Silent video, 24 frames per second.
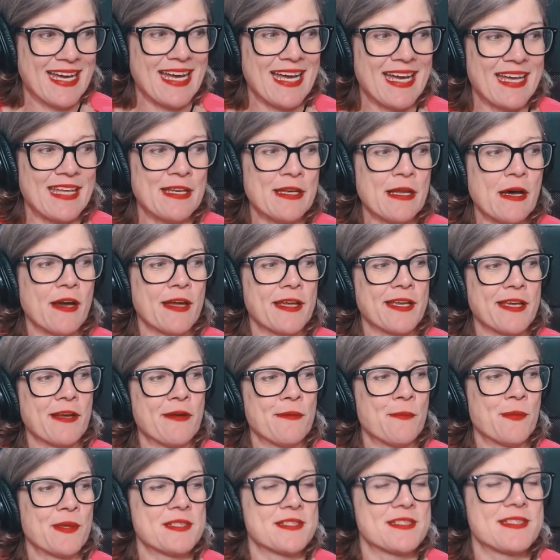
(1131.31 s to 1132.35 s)
and I
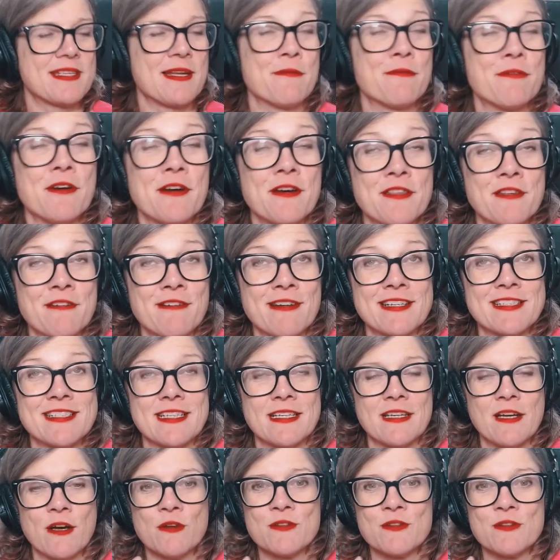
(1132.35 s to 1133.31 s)
go one step further actually